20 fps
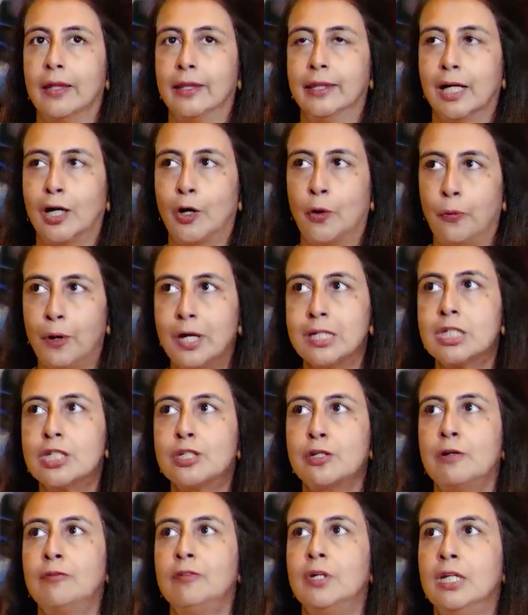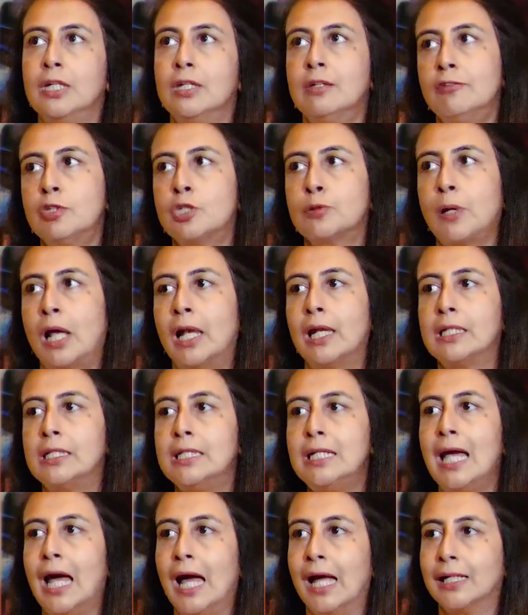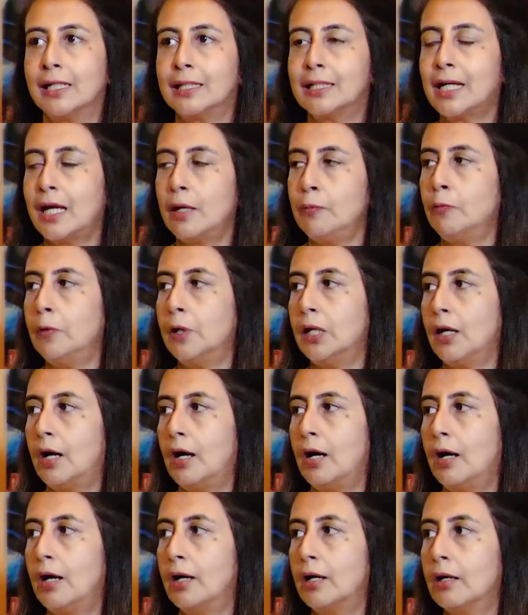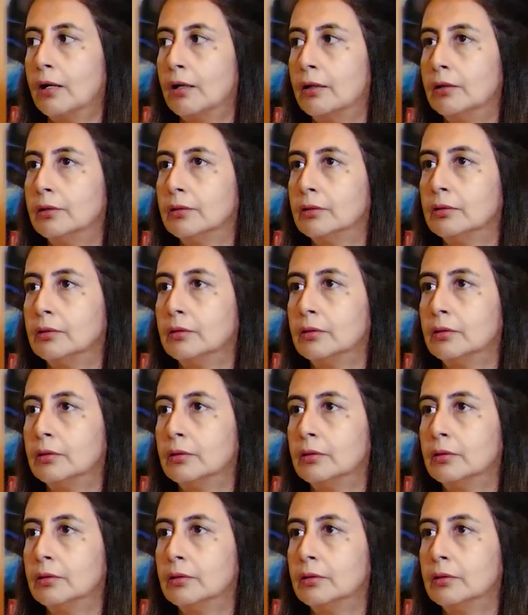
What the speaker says: the question of individuality at a time when our